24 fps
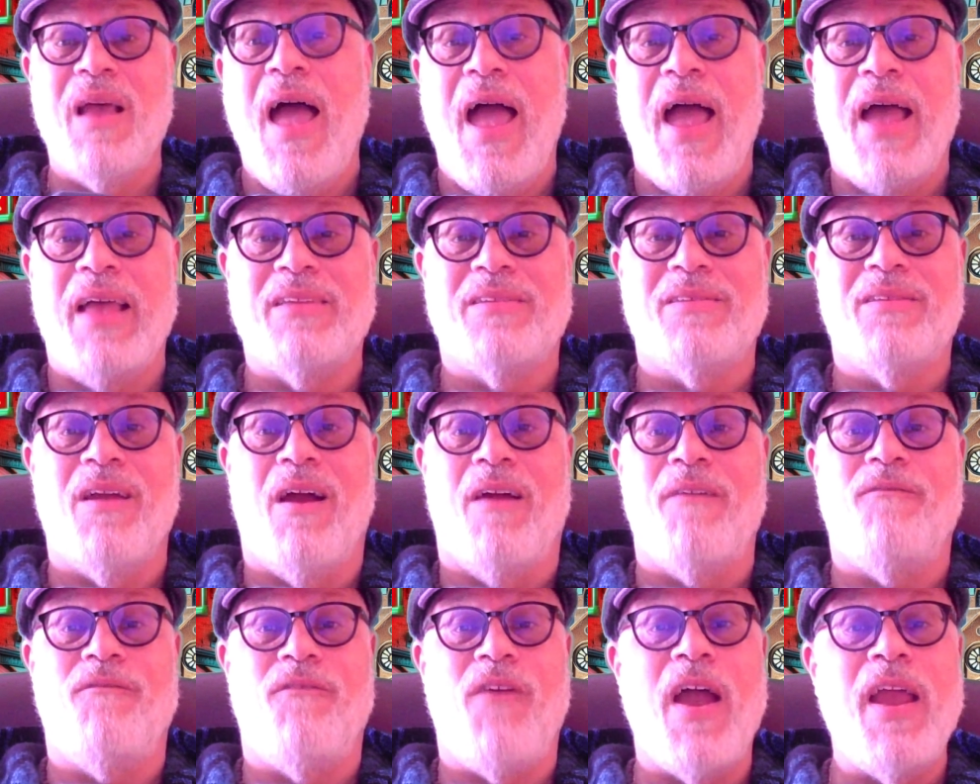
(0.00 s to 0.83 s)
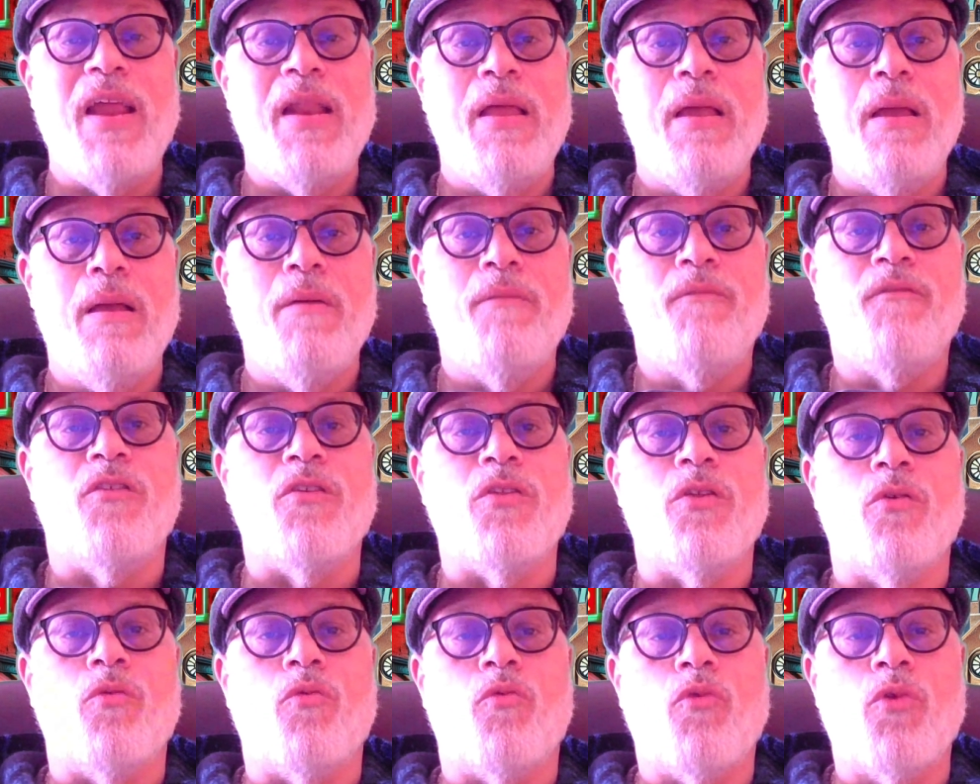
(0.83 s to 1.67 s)
and start fighting for
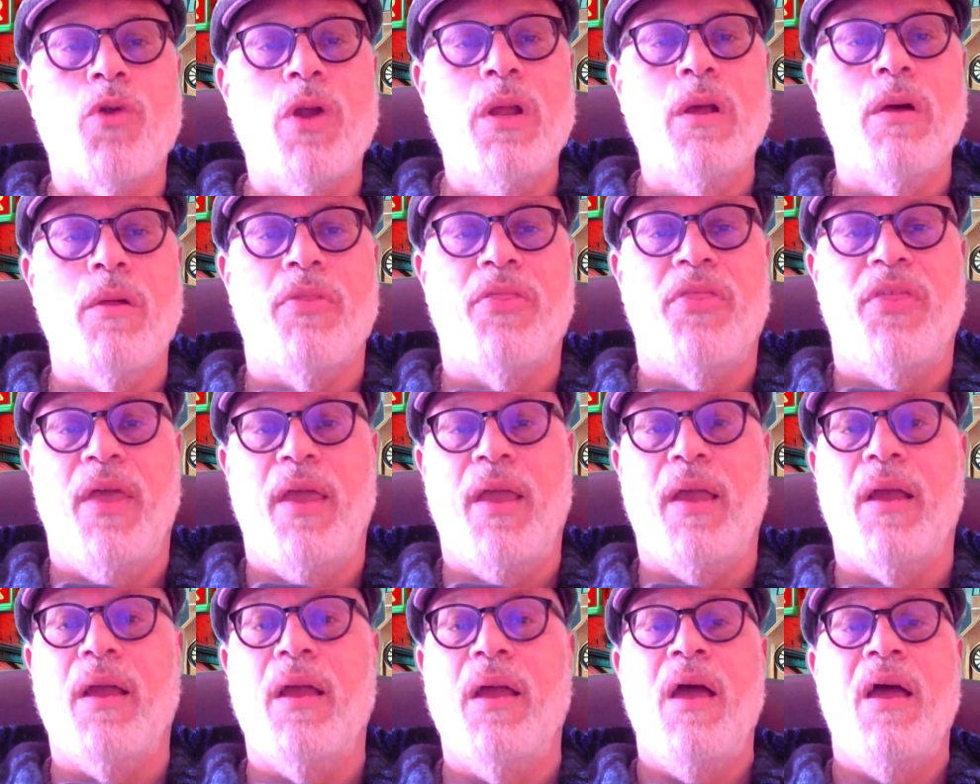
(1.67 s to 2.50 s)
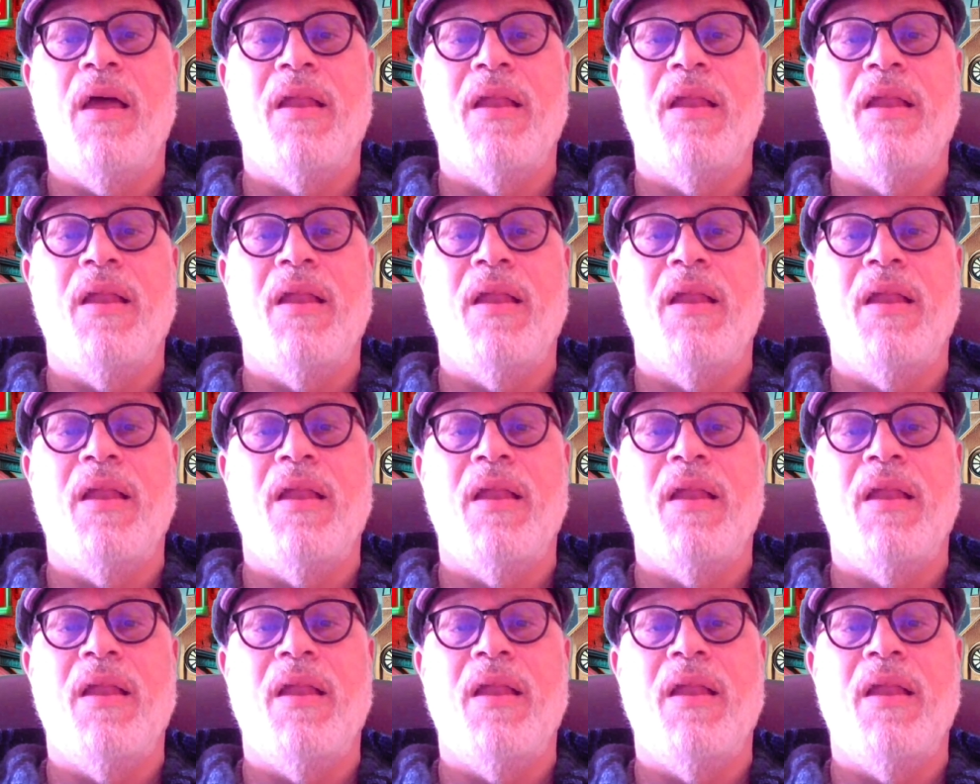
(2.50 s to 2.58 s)
the real thing.